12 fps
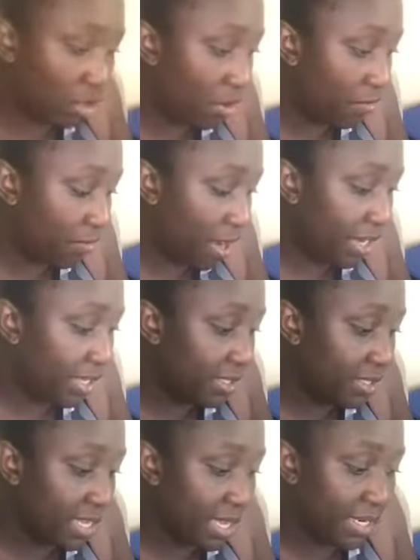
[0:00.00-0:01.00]
of
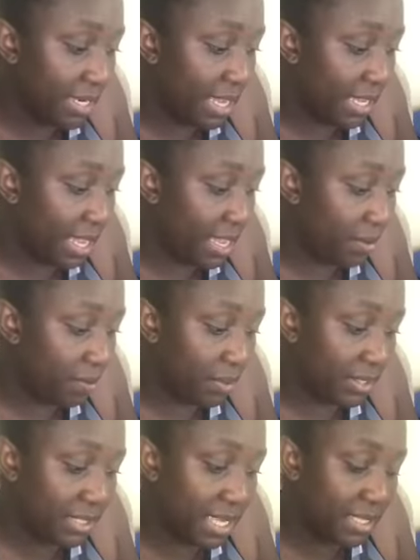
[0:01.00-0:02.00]
Frankenstein, again
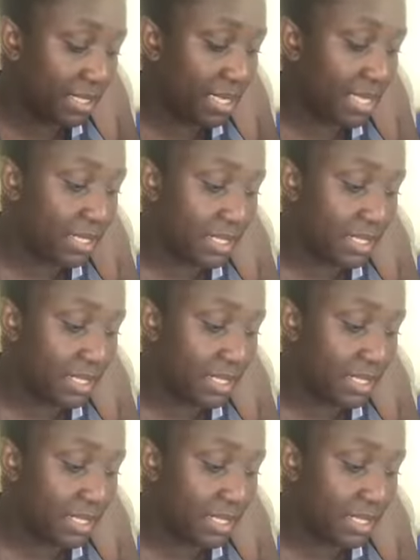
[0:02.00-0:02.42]
presented